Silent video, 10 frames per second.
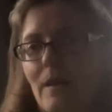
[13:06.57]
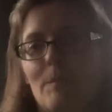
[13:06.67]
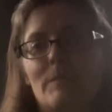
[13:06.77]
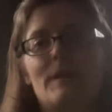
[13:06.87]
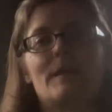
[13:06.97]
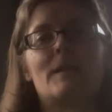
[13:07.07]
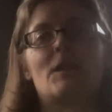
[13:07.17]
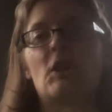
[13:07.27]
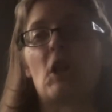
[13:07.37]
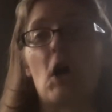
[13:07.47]
completely
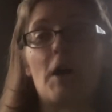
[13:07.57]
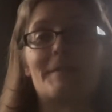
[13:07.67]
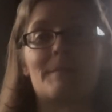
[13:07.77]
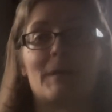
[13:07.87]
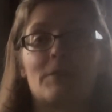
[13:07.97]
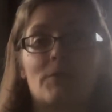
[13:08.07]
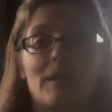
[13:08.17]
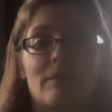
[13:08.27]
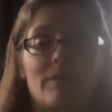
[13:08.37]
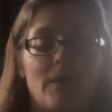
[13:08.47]
lost my
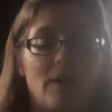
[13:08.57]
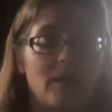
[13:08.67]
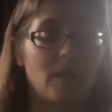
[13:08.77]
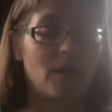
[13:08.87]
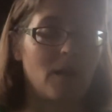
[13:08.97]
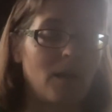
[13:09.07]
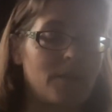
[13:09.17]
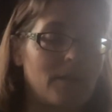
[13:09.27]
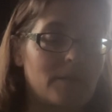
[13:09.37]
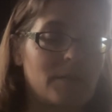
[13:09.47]
train of thought.
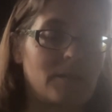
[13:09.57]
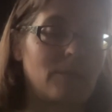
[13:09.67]
This